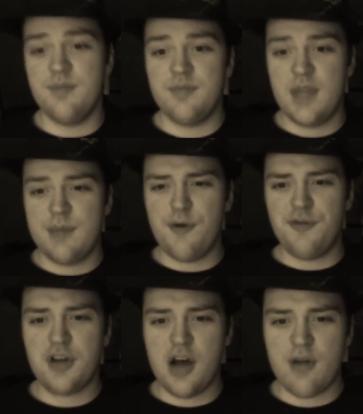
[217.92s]
They both
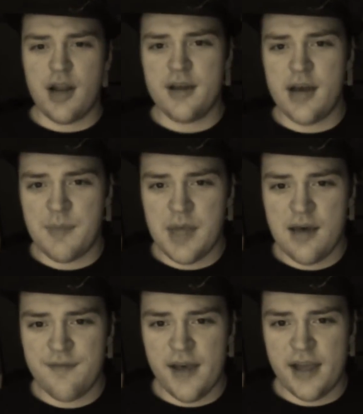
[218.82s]
look alright. I'm
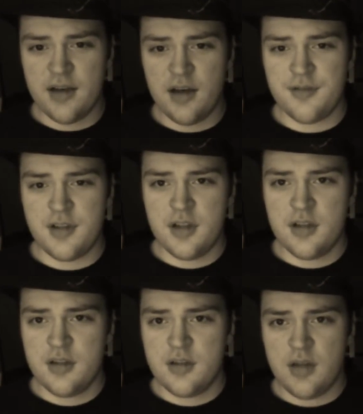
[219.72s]
not a fan of
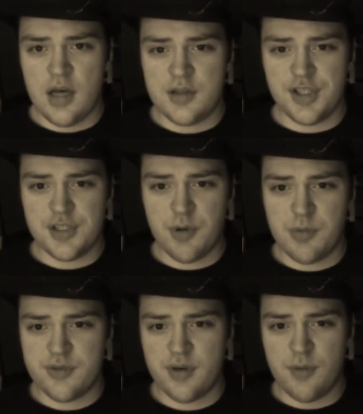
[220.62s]
Judge
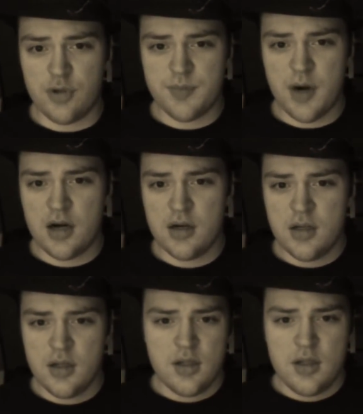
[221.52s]
promos for the most part,
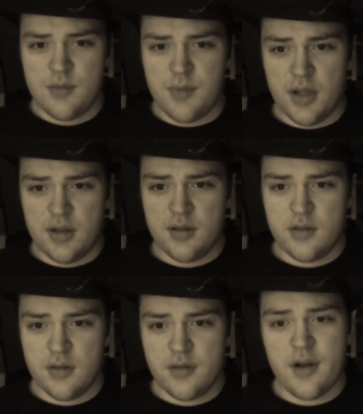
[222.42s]
but
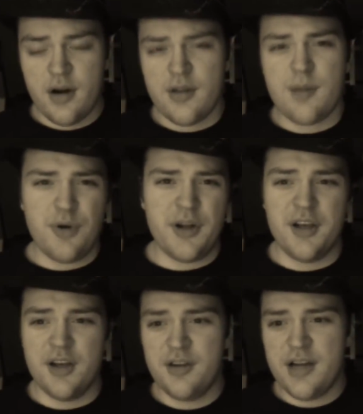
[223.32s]
they're pretty
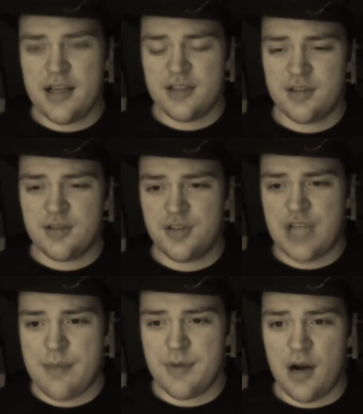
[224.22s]
good. They're not
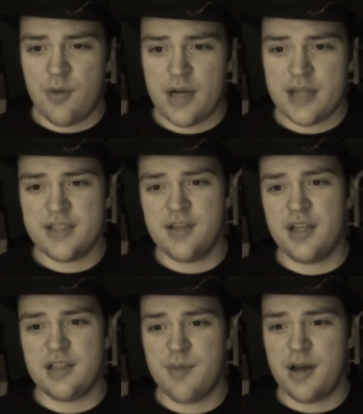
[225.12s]
choppy artwork. I still
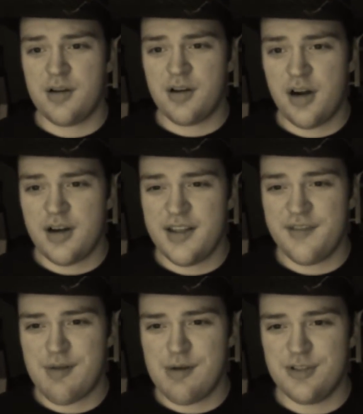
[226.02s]
think the better card that they've
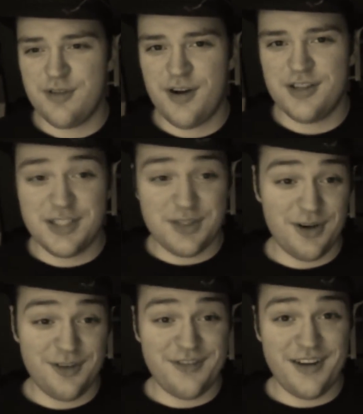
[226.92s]
come up with so far is Sword
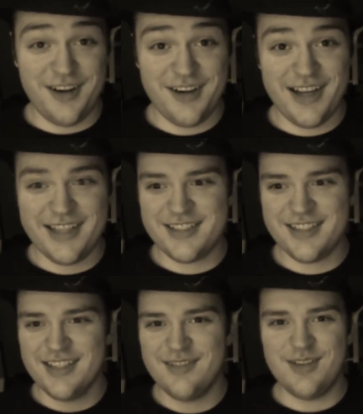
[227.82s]
of Fire and Ice
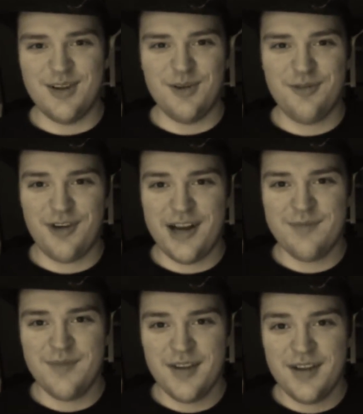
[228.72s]
with the old frame.
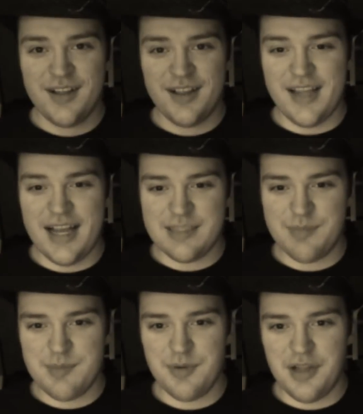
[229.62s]
Lots of
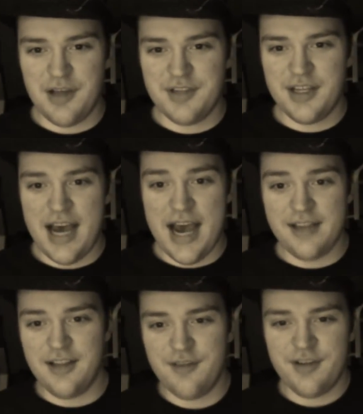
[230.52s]
people loved it. I
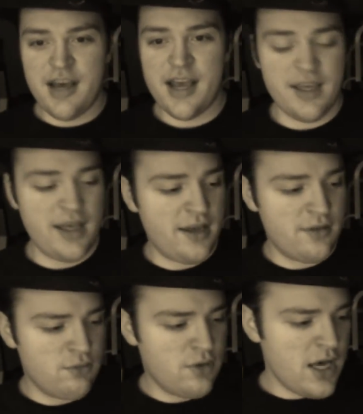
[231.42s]
love it. I can't.
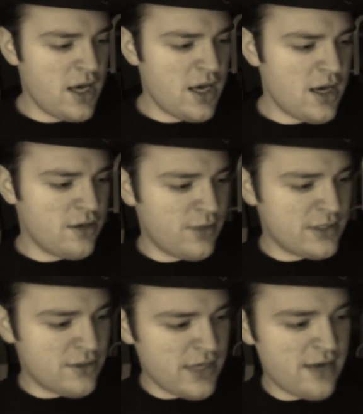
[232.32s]
I don't know what's
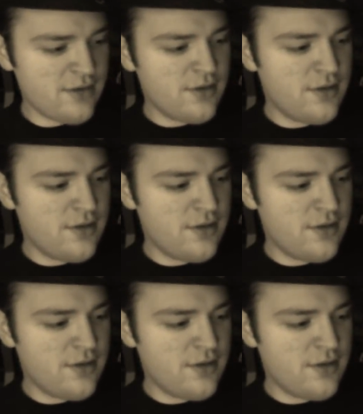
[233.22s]
going on.